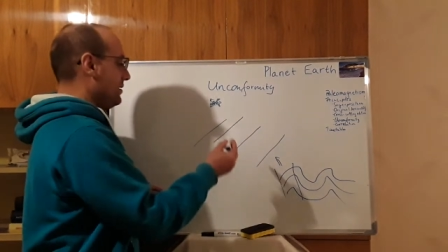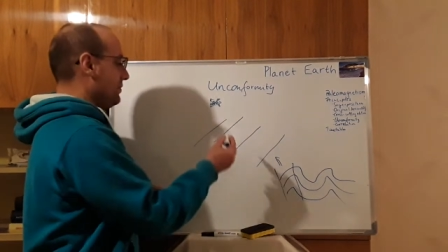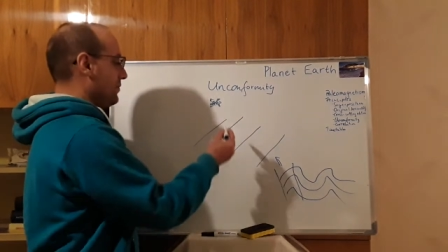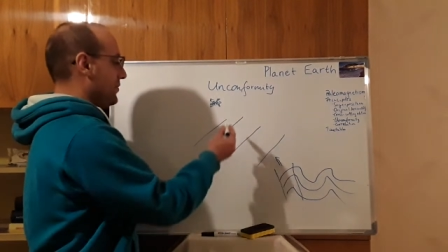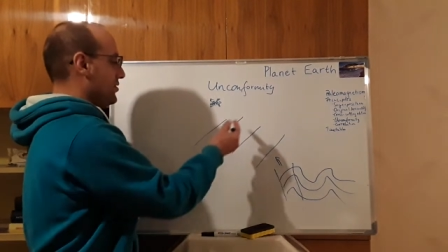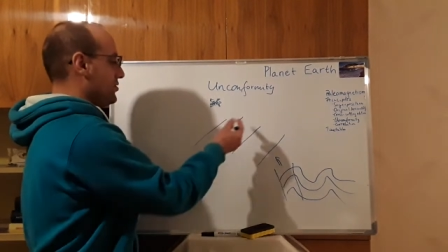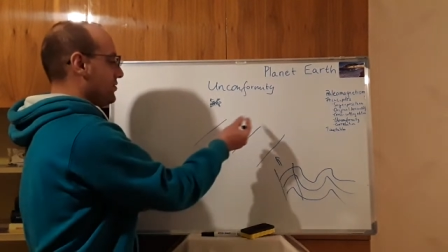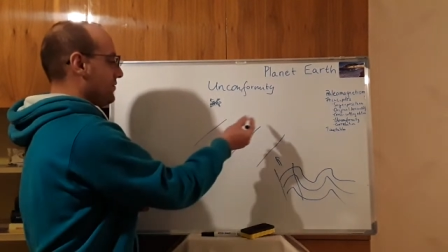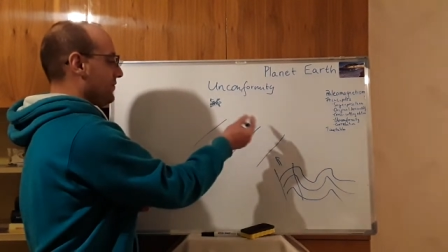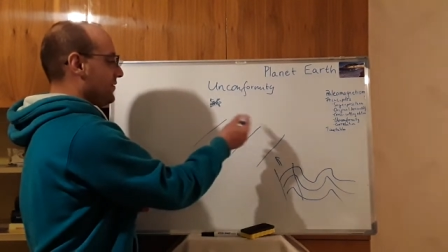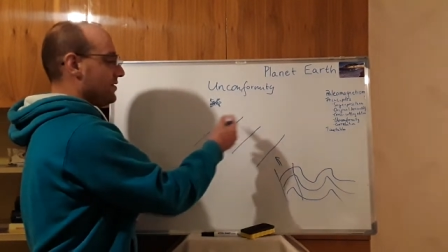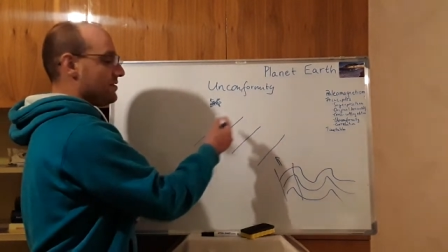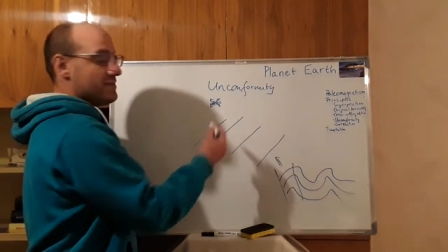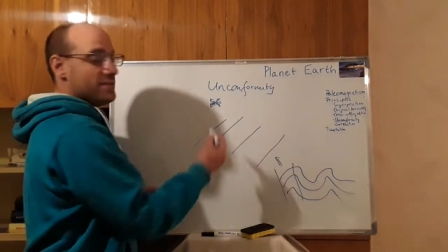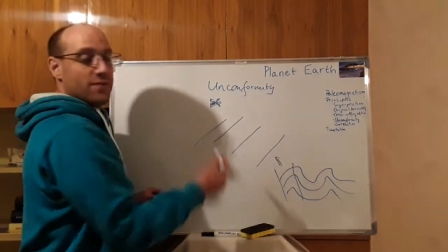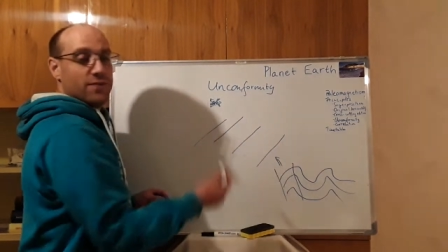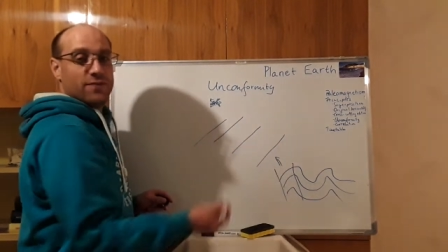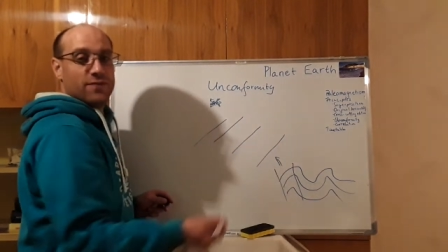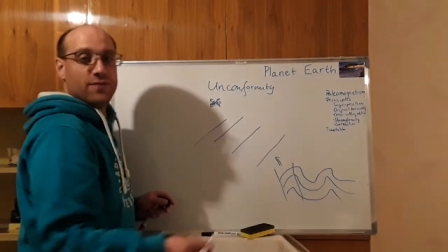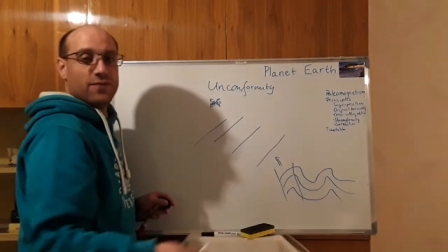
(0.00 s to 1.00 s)
much of the
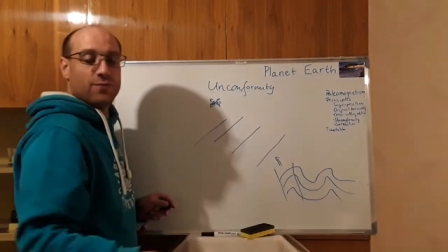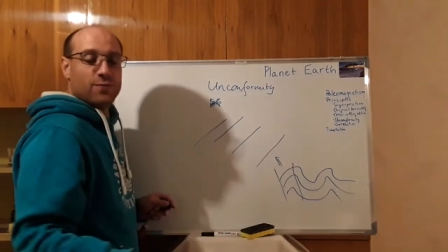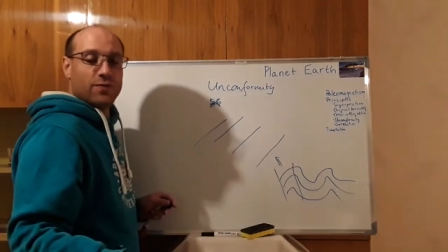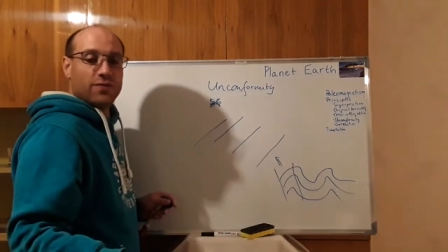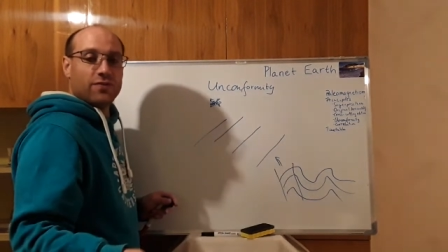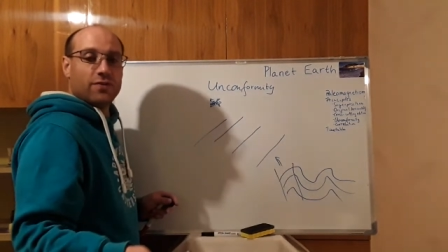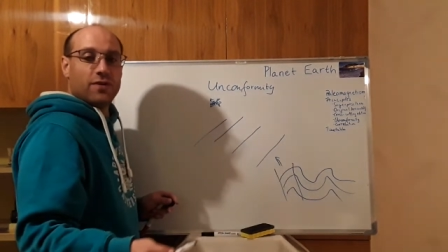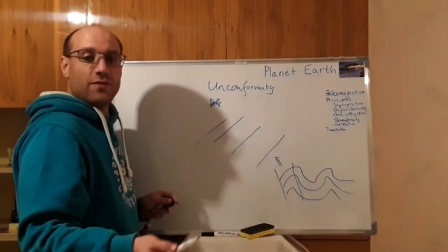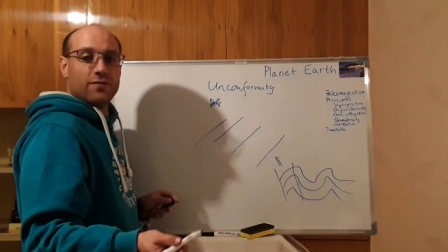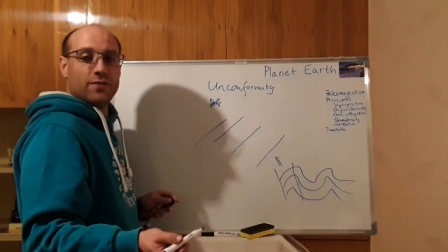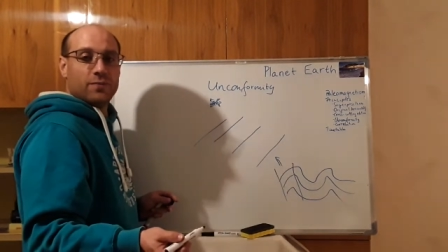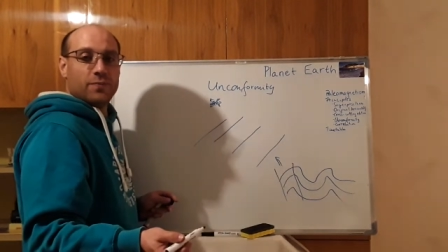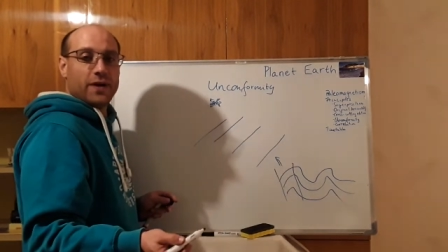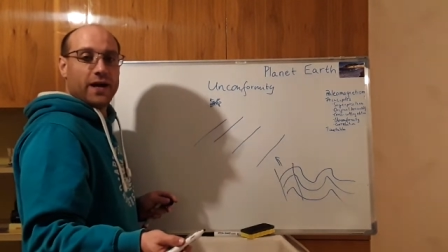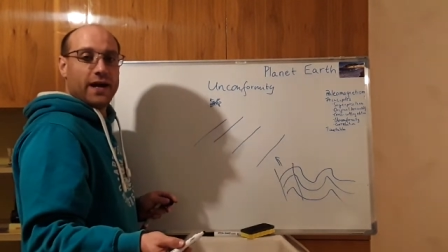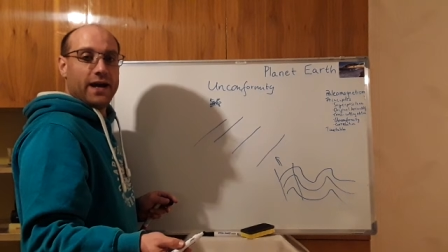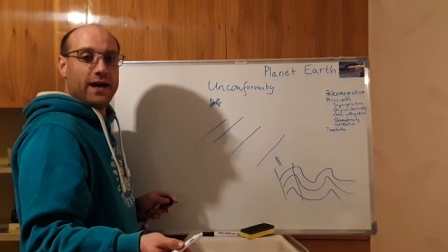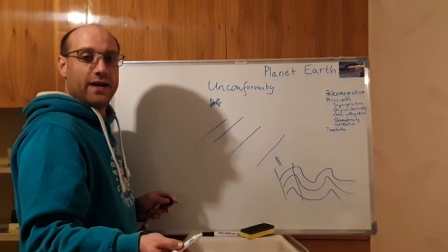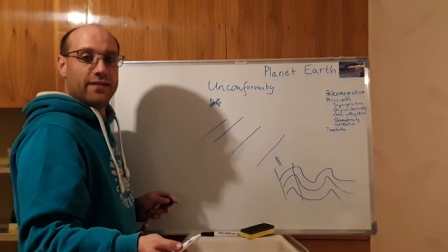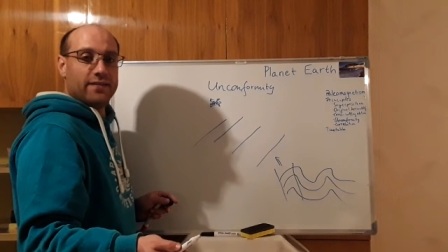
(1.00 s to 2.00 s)
surface was covered
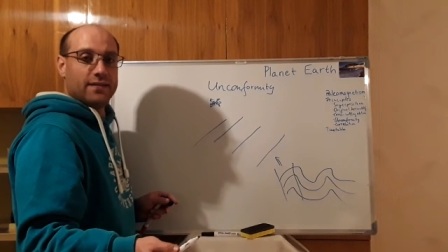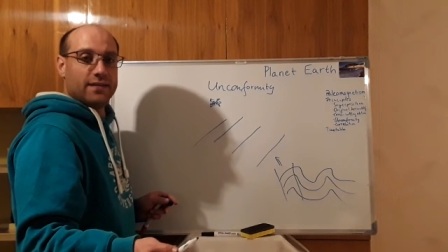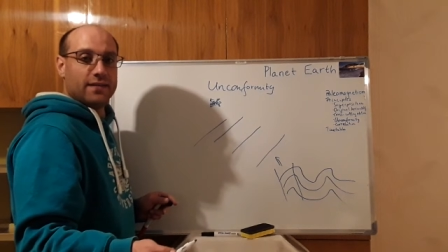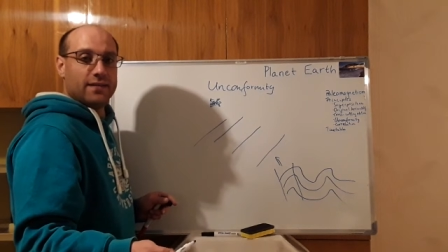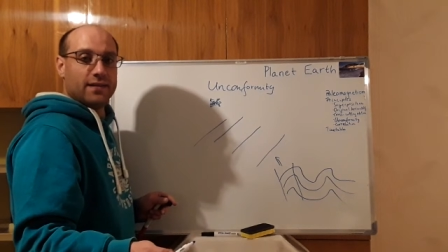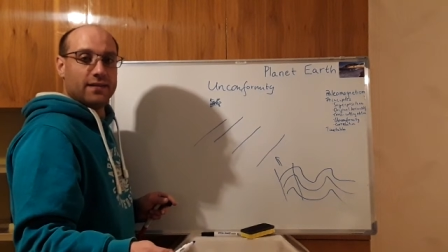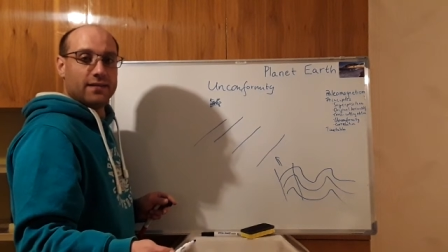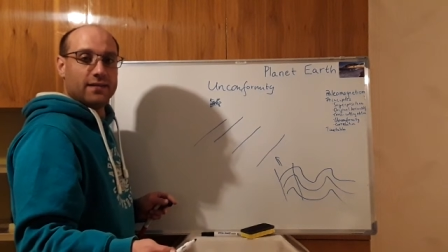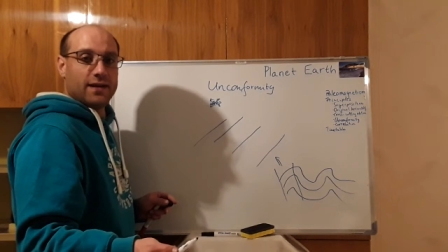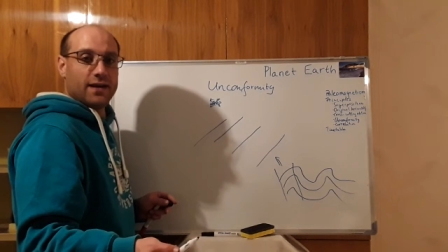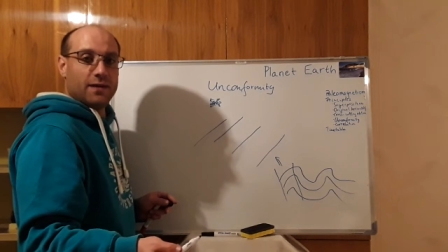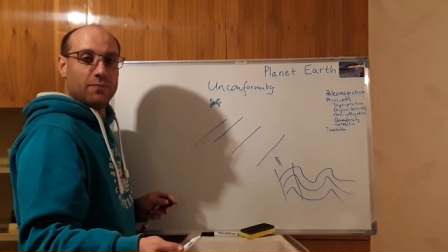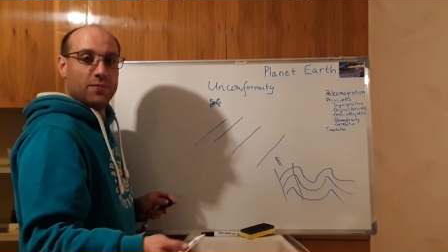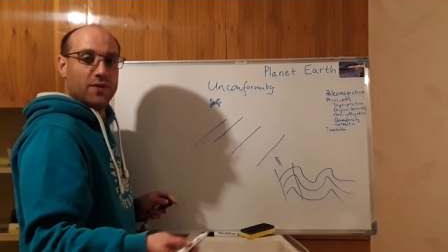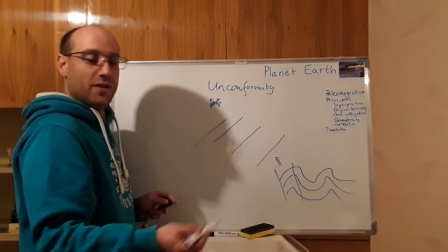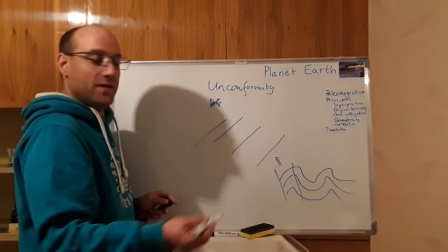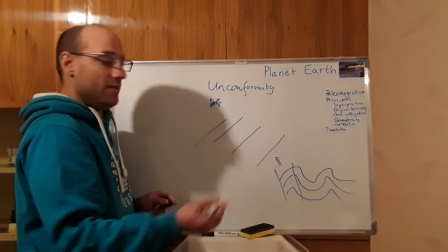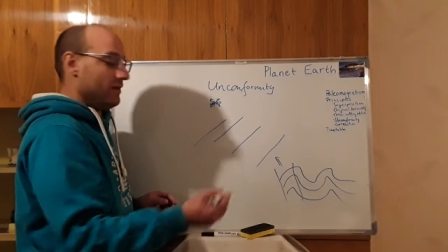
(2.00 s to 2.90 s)
by ice at that time.